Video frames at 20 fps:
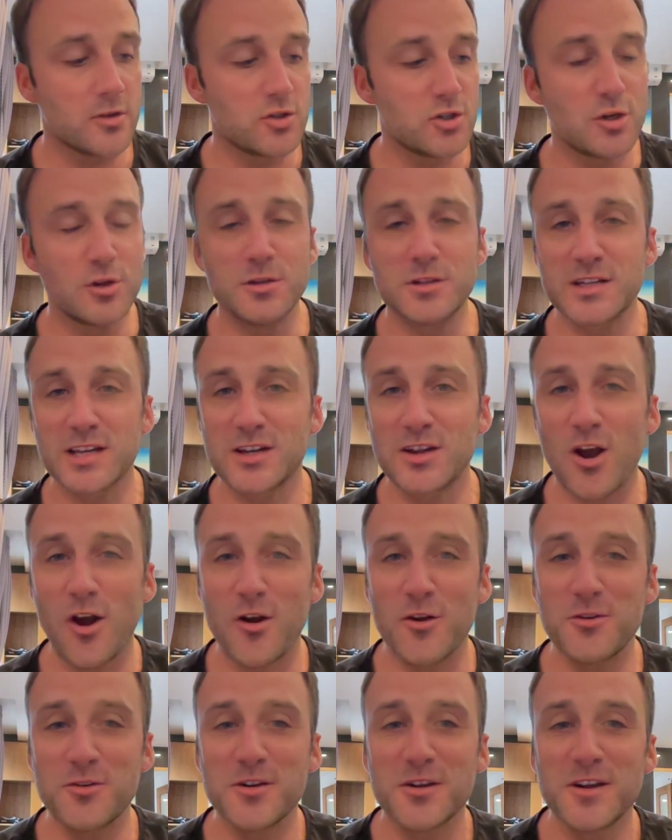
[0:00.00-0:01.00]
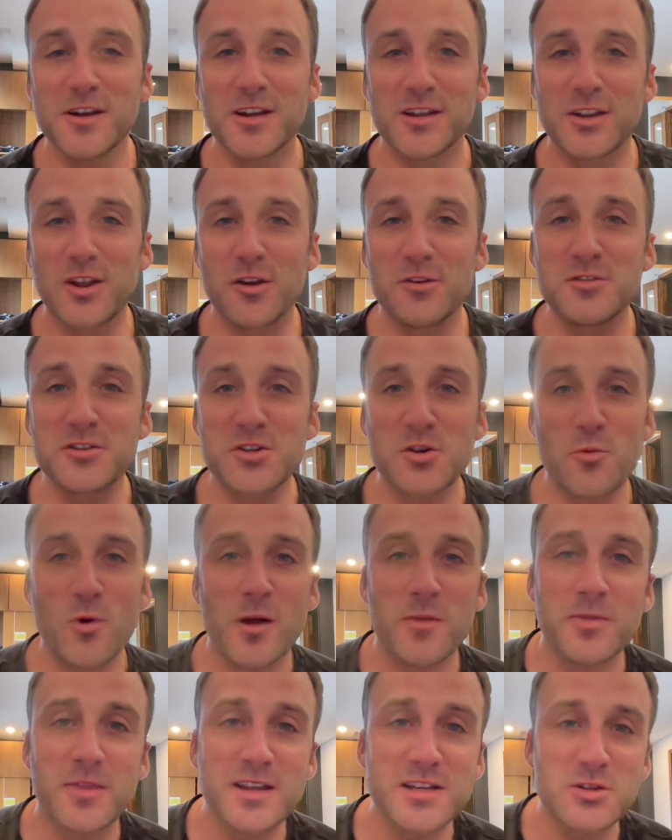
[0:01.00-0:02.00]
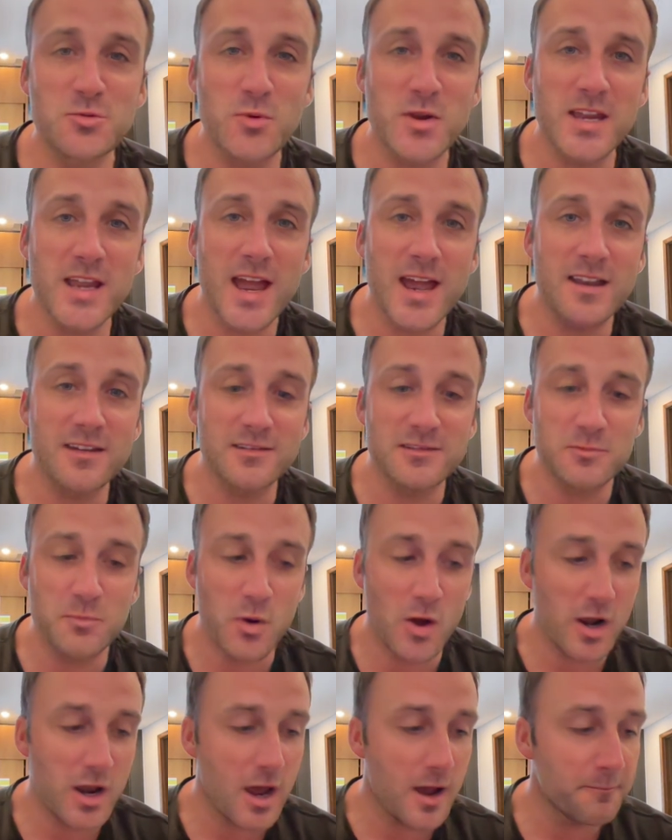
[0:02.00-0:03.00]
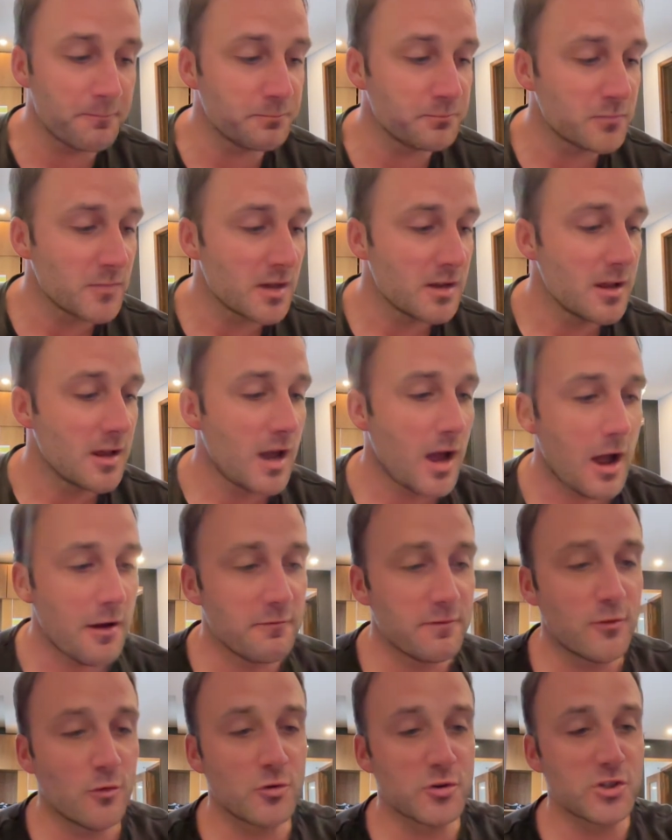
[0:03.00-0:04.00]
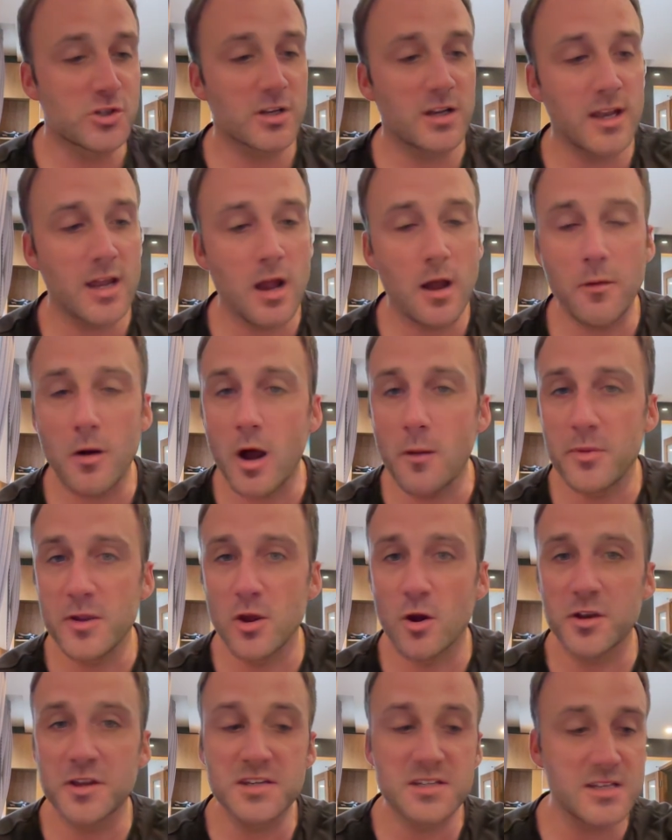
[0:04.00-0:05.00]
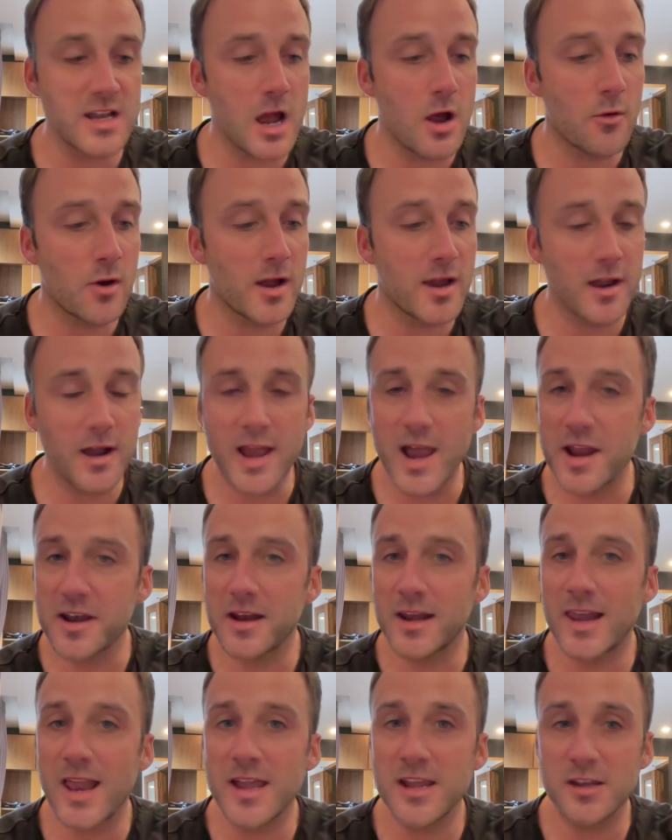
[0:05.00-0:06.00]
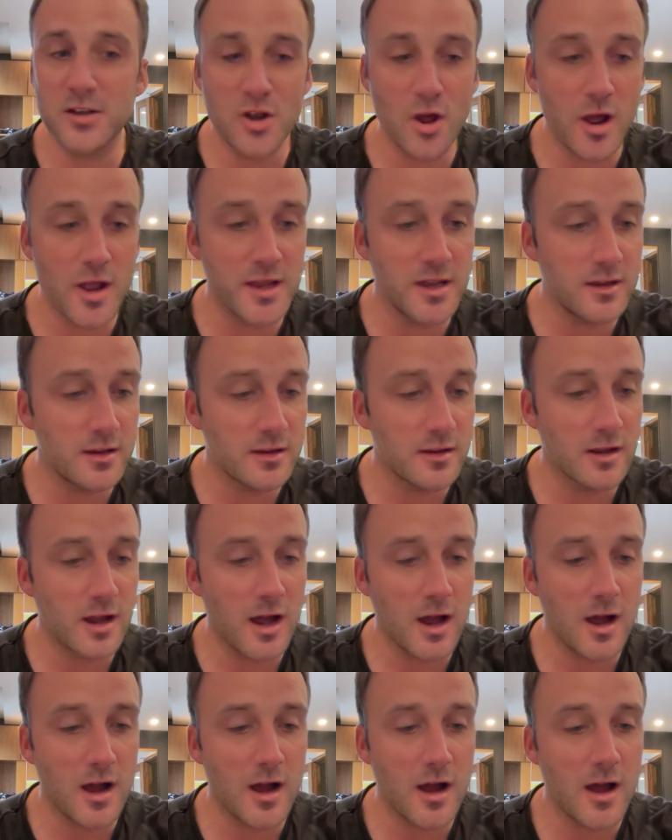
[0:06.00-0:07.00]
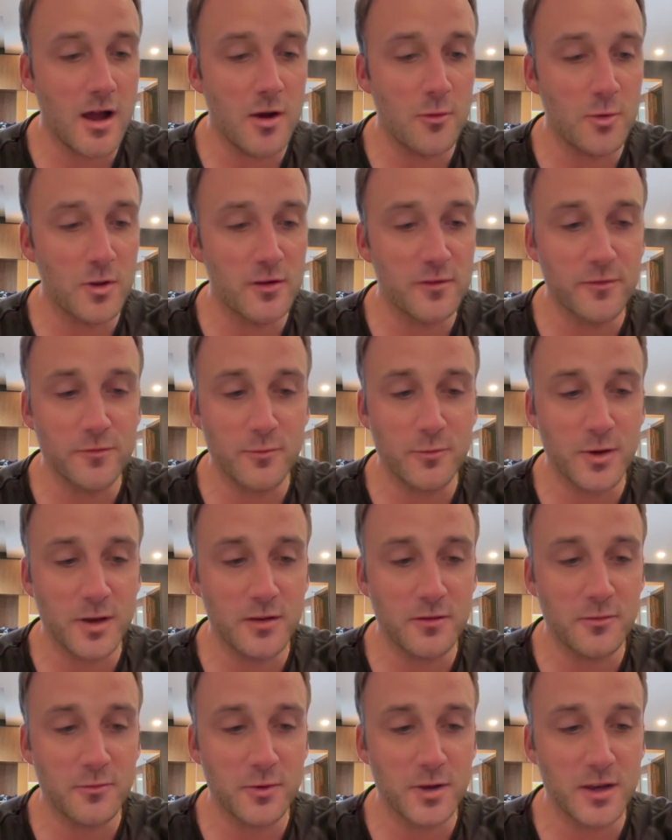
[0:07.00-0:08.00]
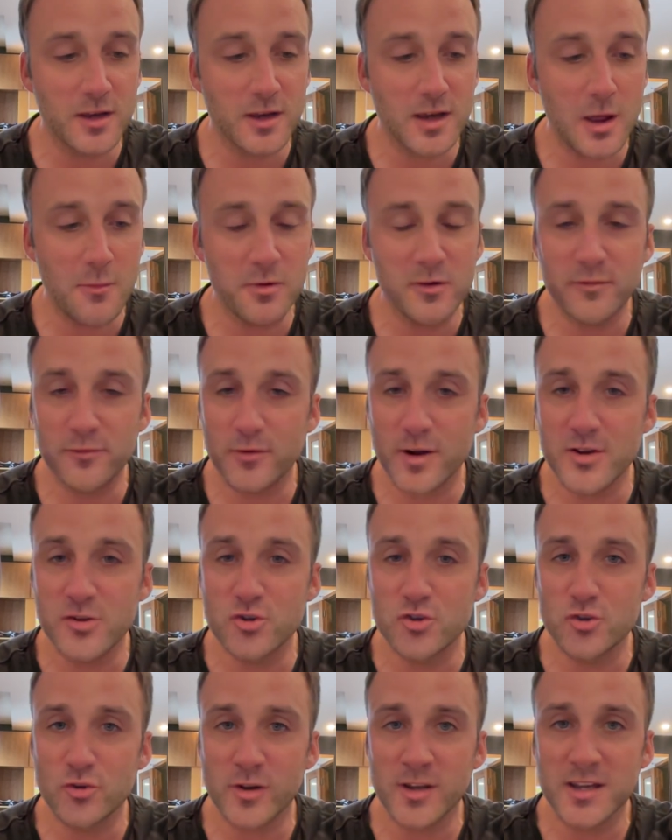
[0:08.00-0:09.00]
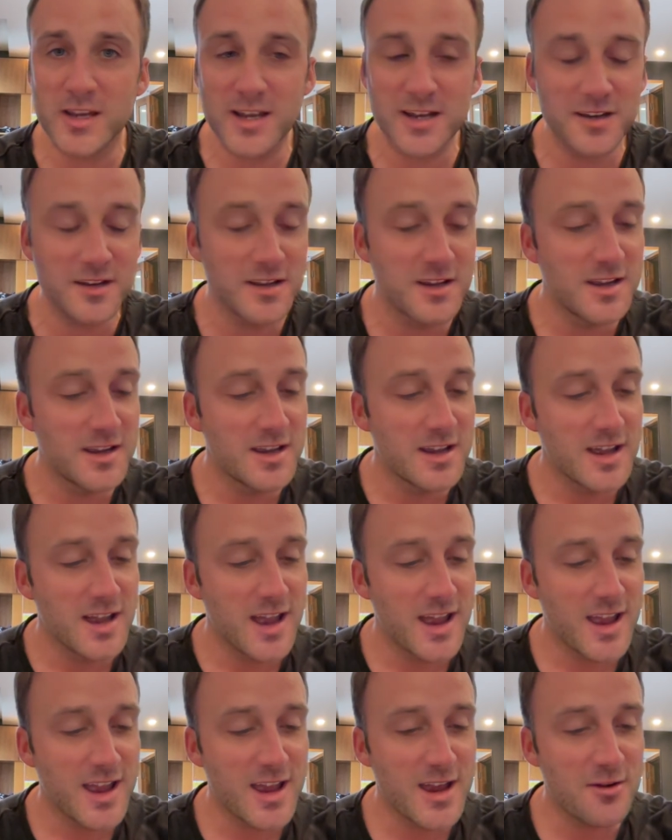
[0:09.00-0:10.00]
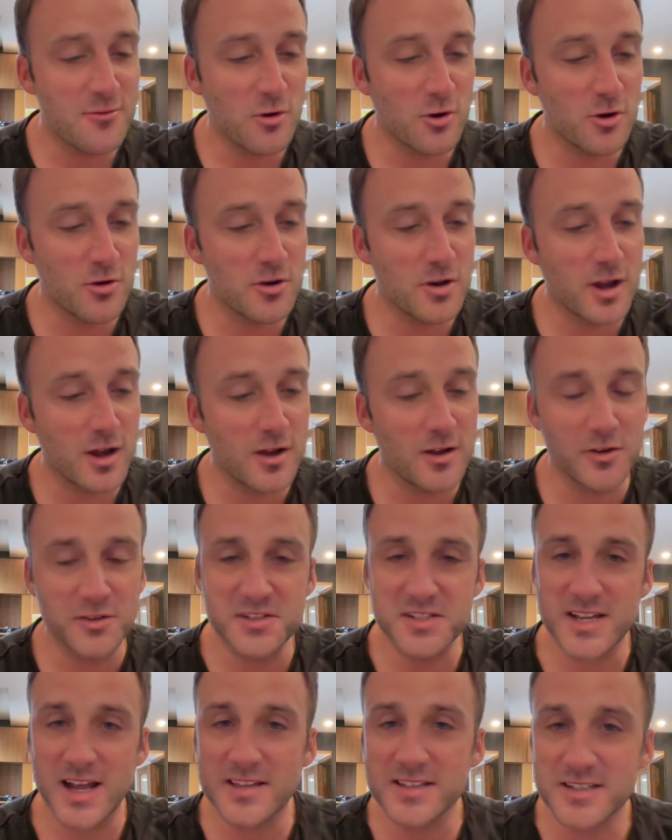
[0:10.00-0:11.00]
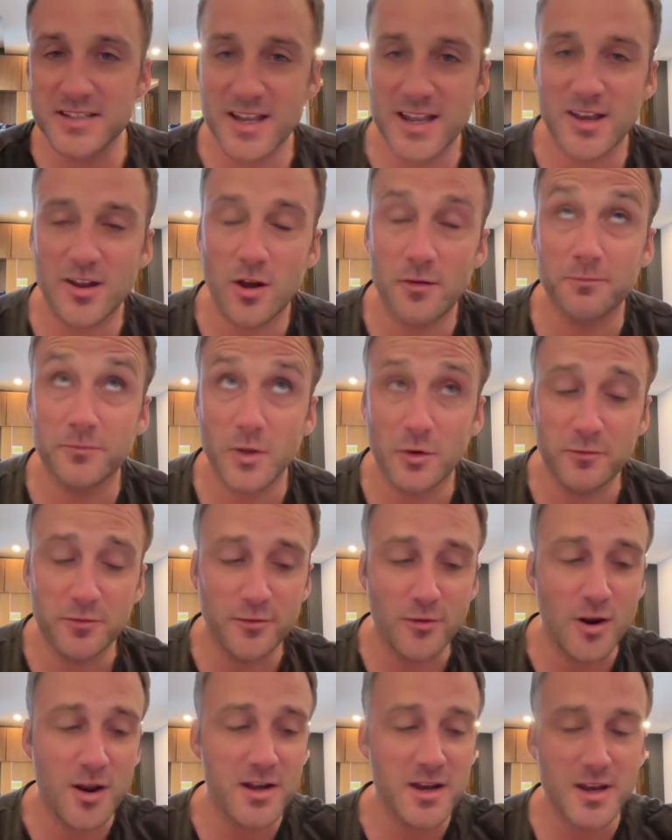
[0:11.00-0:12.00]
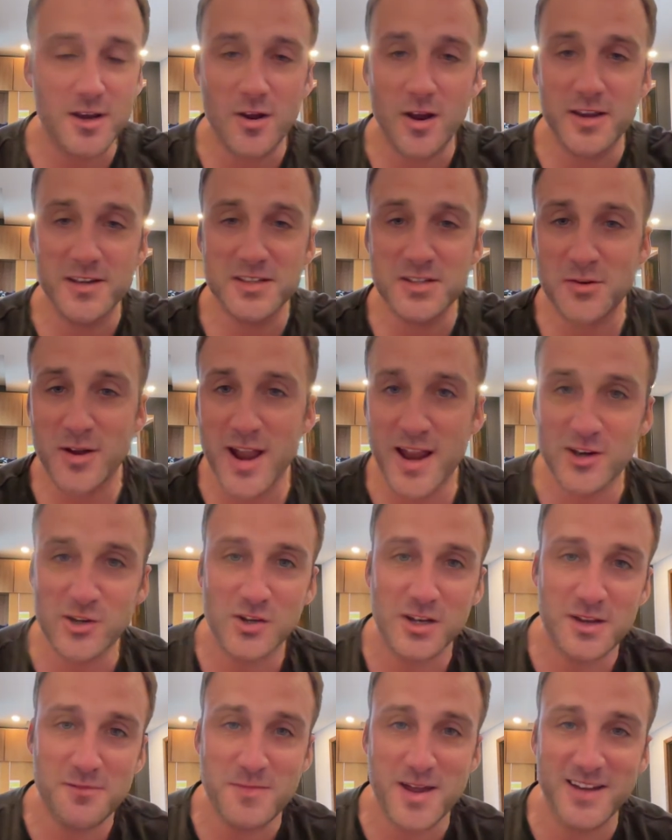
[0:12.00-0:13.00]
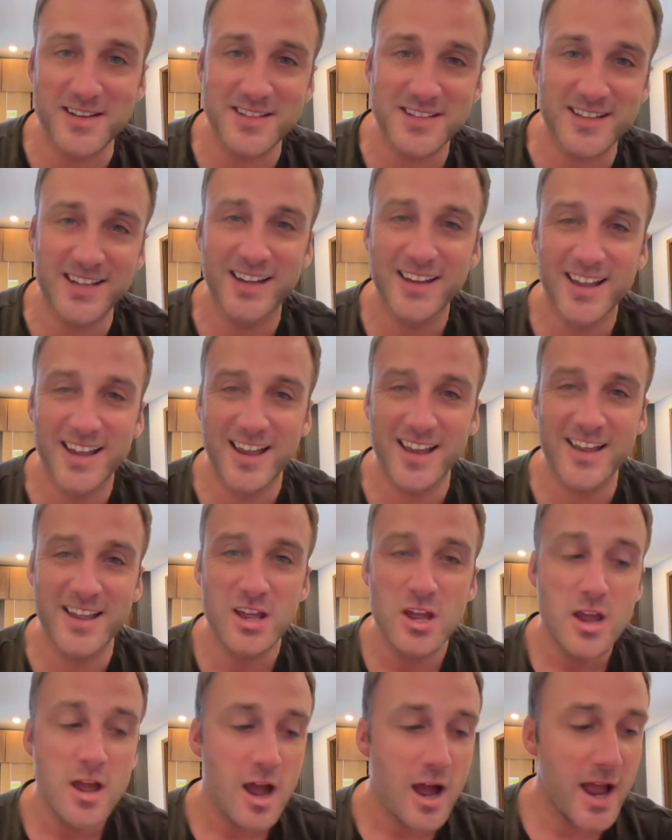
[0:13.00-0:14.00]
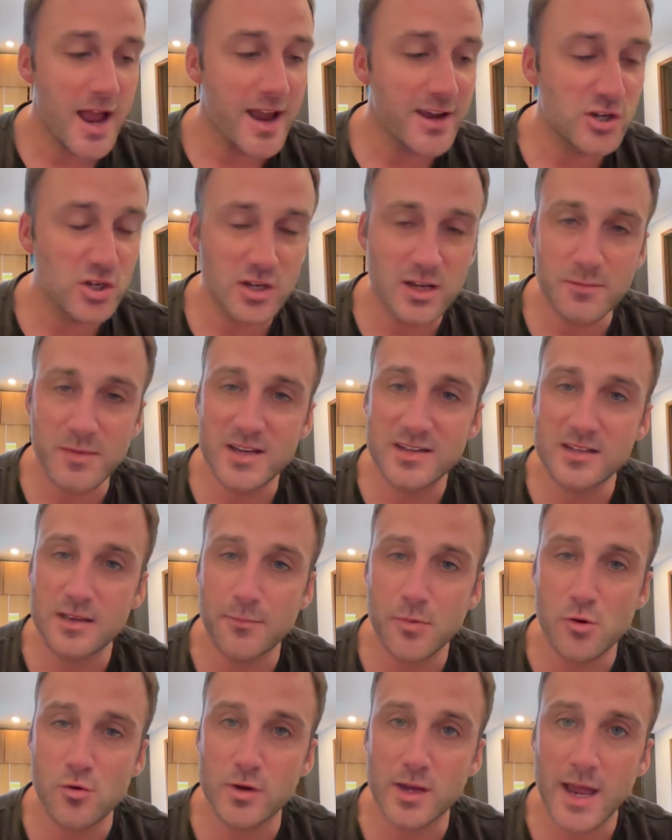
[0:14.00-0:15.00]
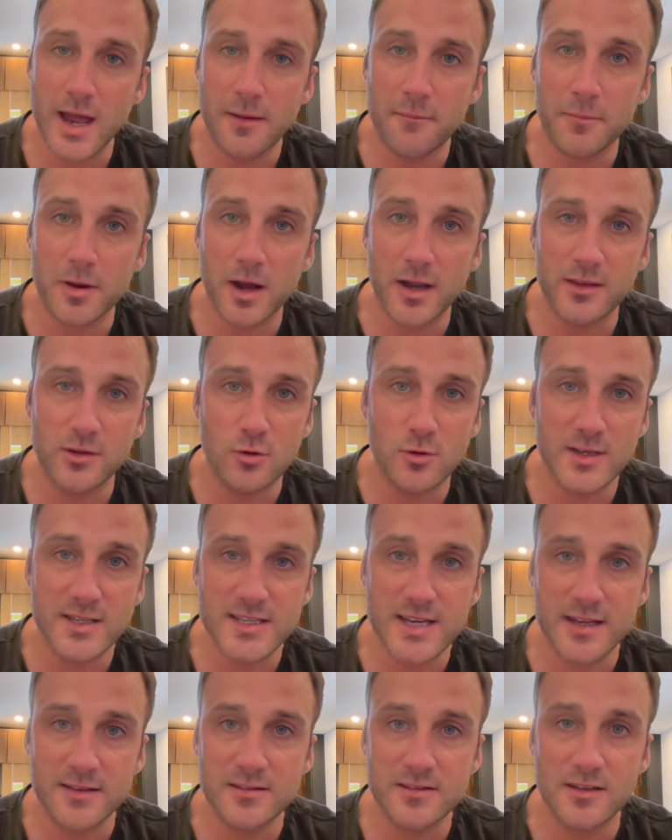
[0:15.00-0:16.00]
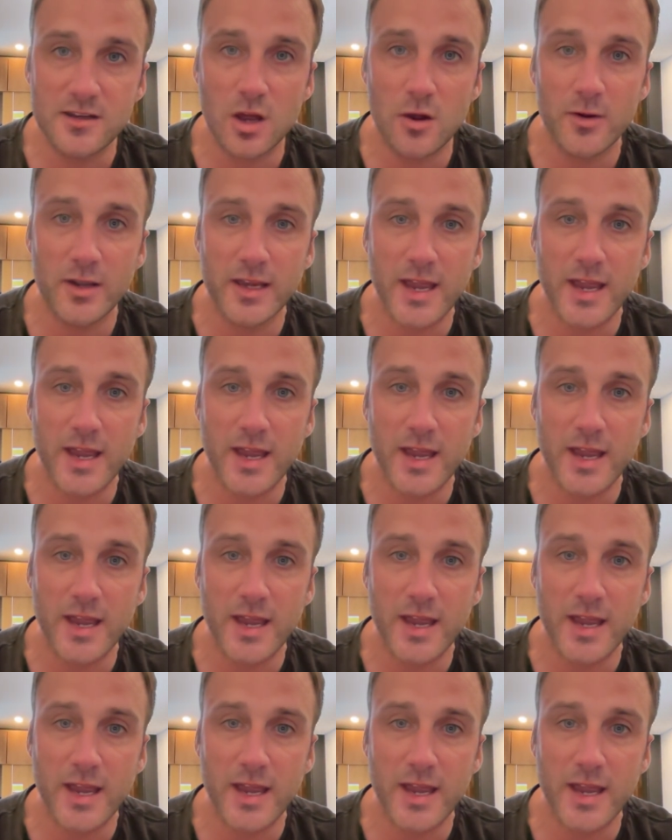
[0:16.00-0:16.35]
due to go to one this weekend, but unfortunately, I'll be honest now, I had a late night with a couple of friends drinking here on Saturday, on Friday night. So I actually missed I actually missed the boot camp, but I do intend to go